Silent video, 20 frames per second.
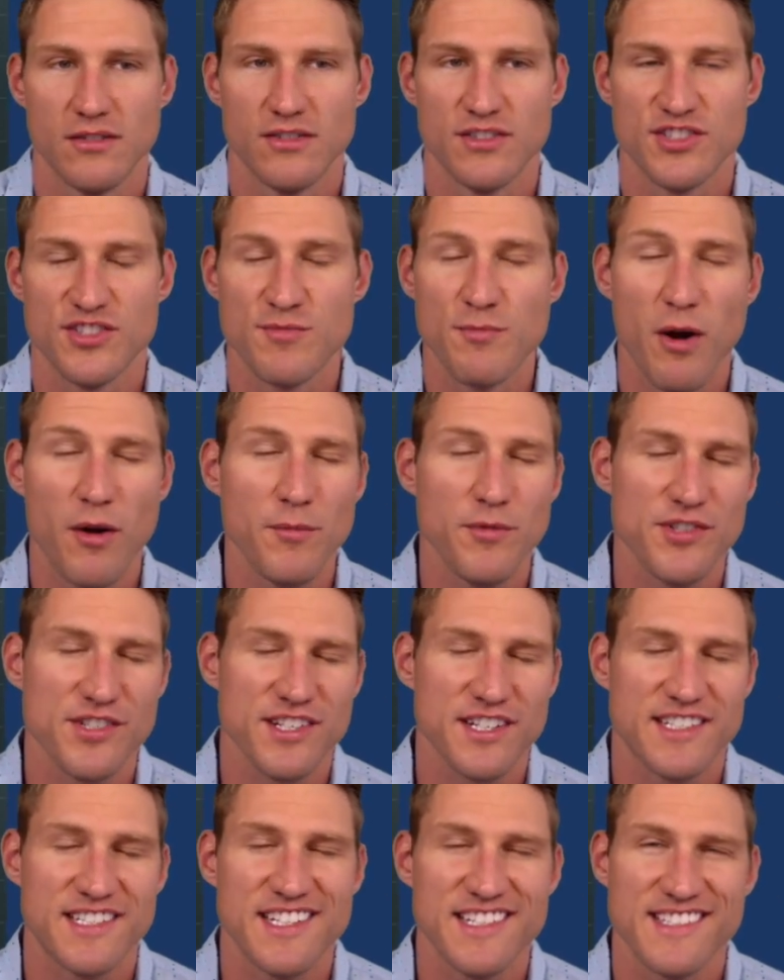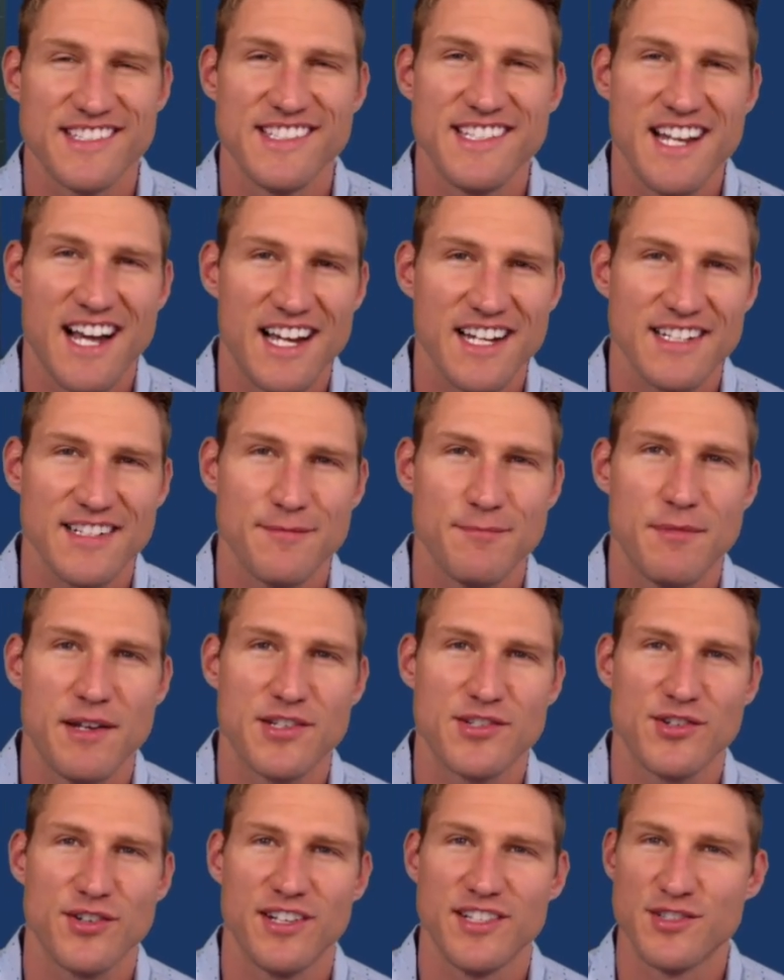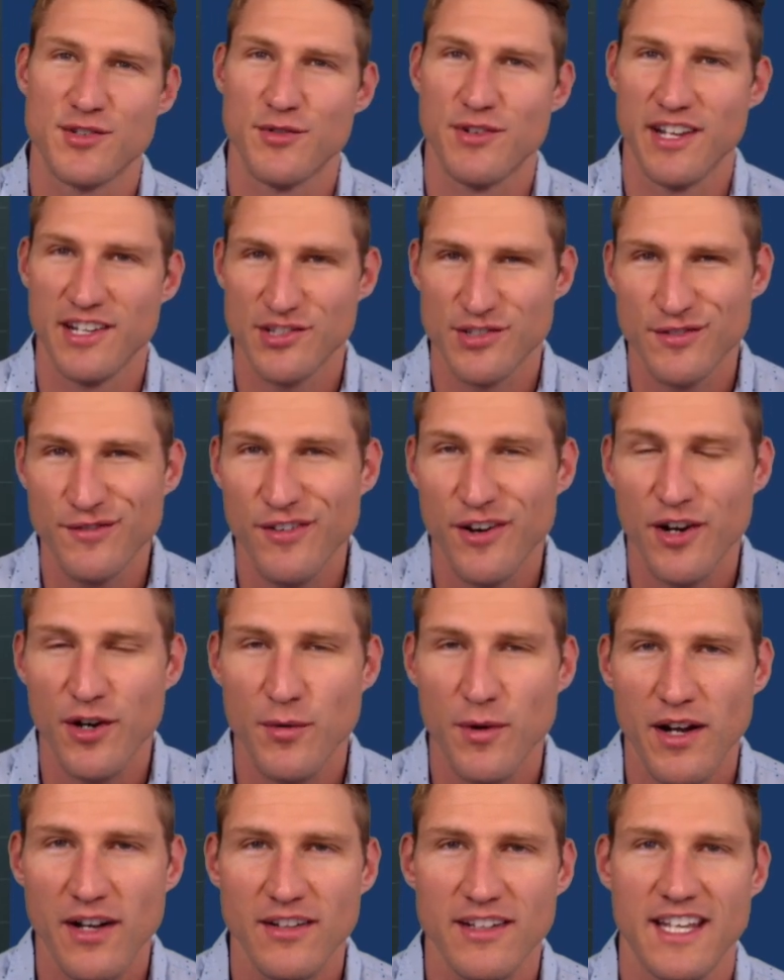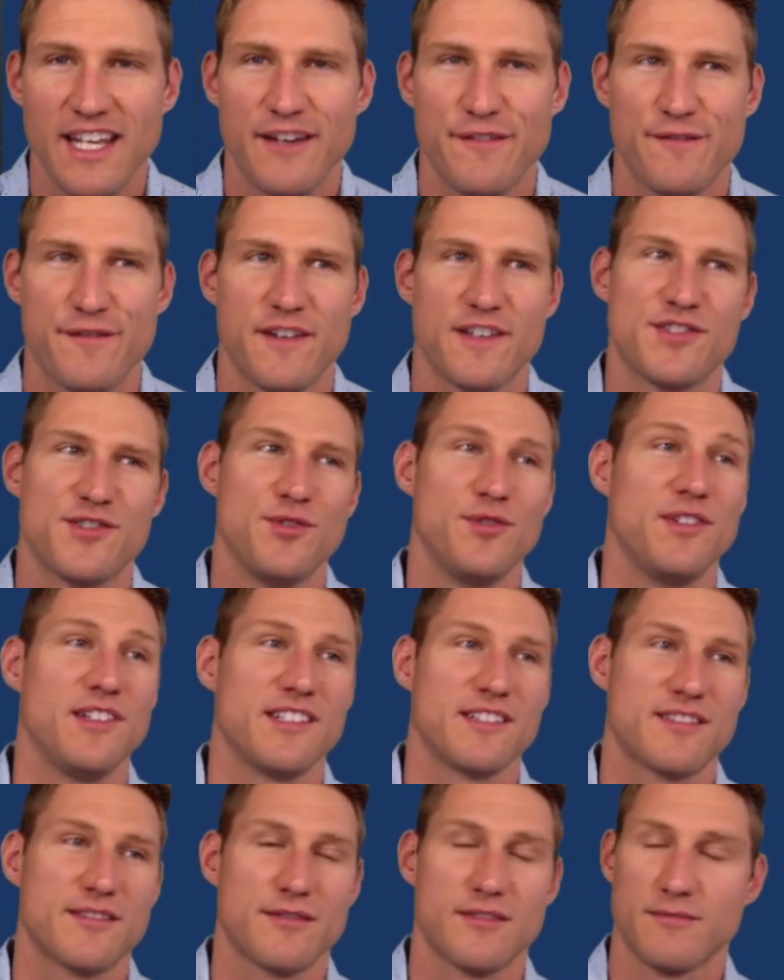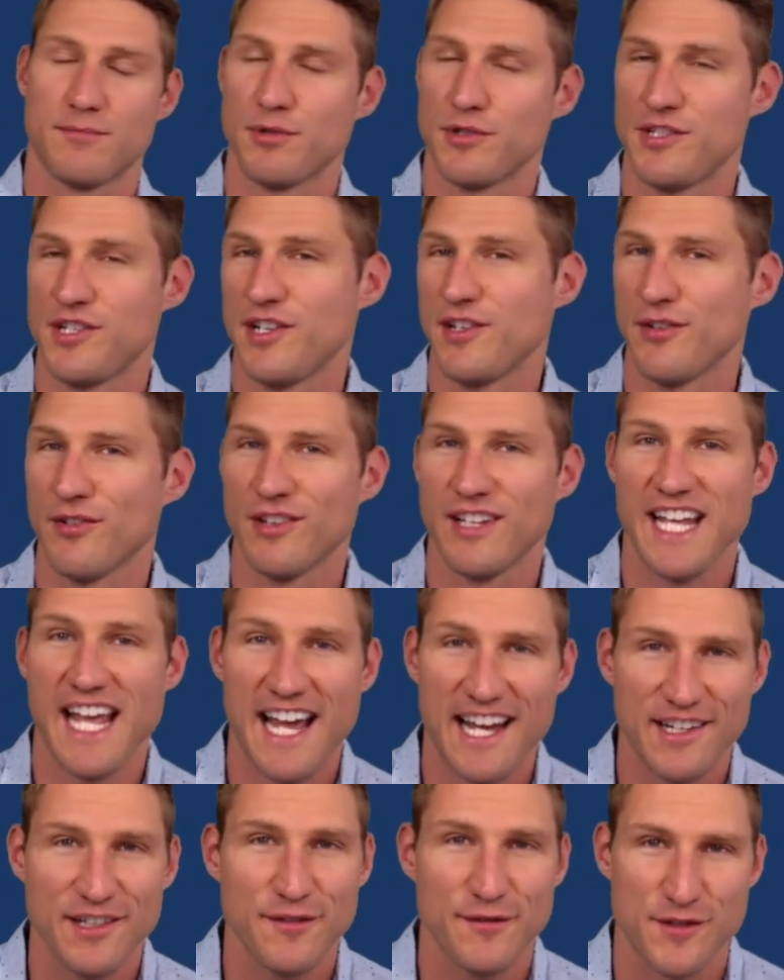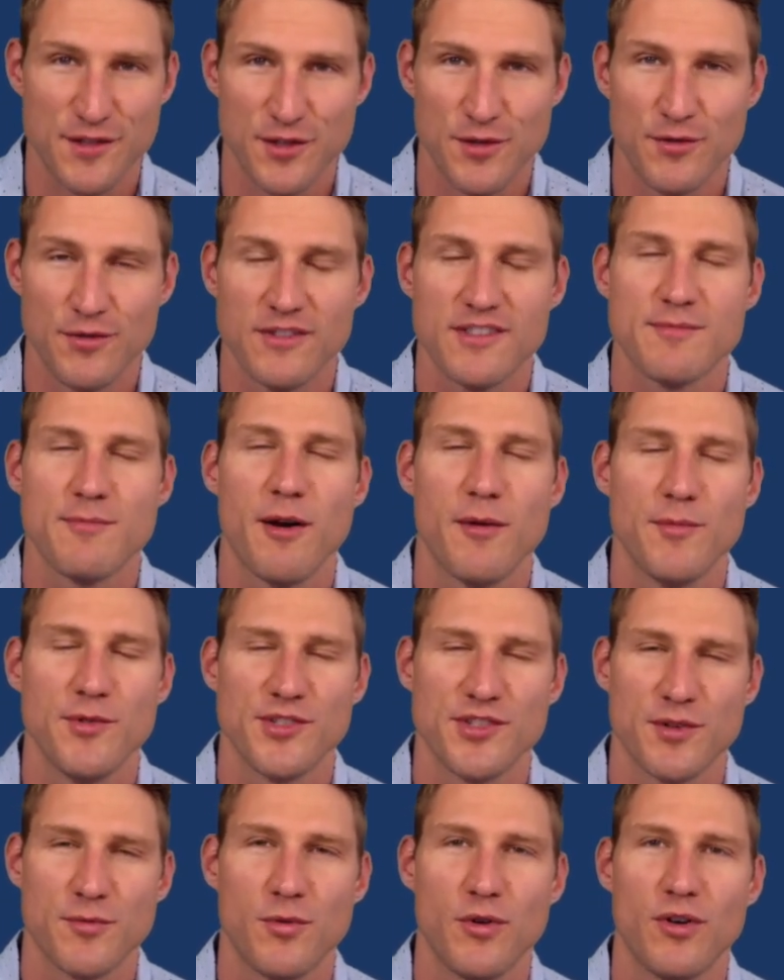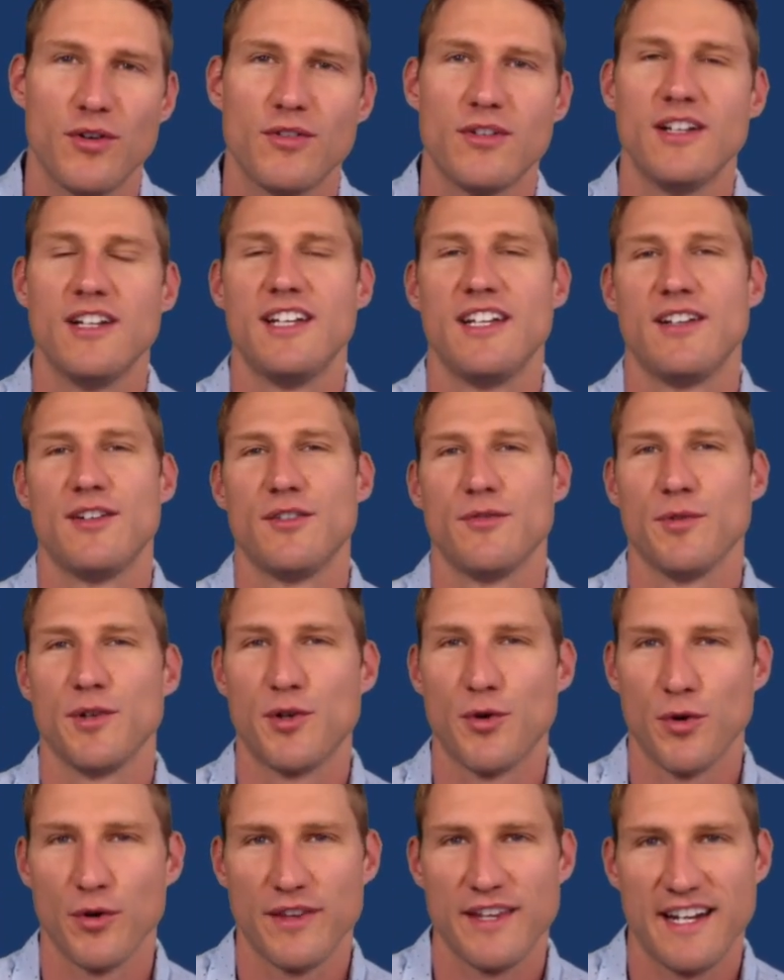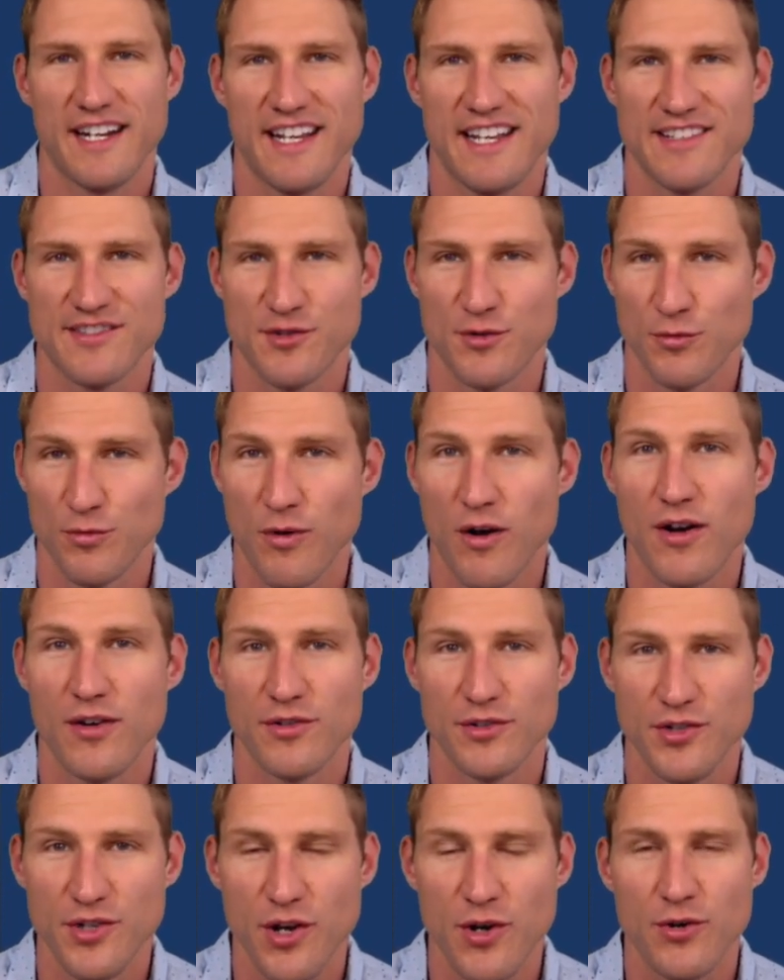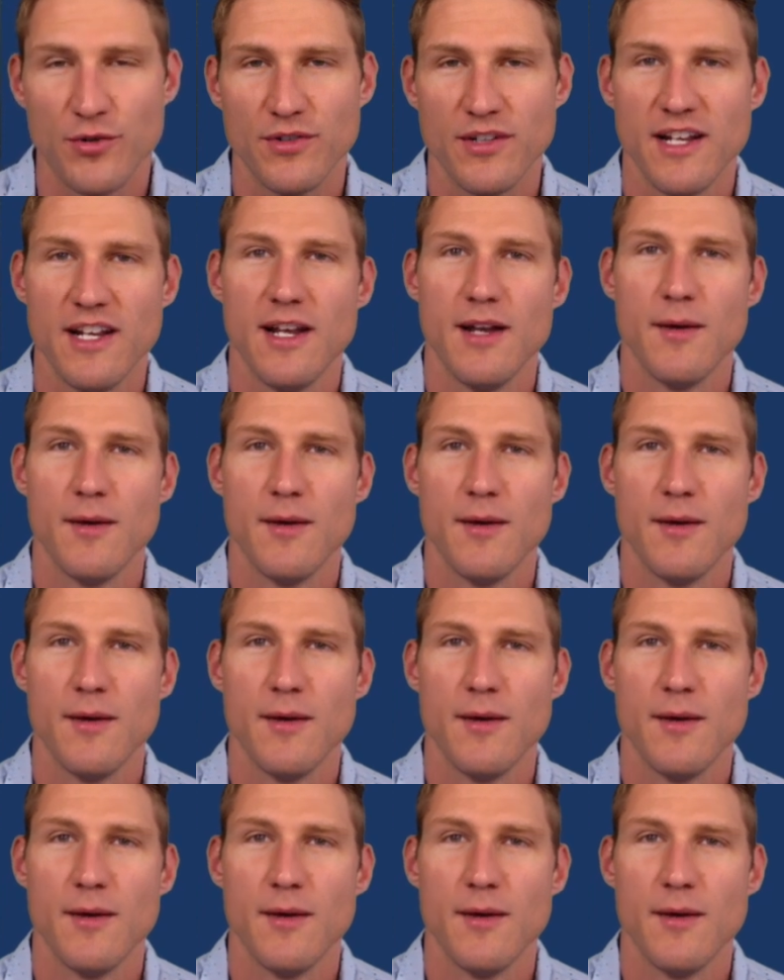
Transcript: SmartMusic does not measure intonation very well. If a student is particularly out of tune, SmartMusic will record that as a wrong note.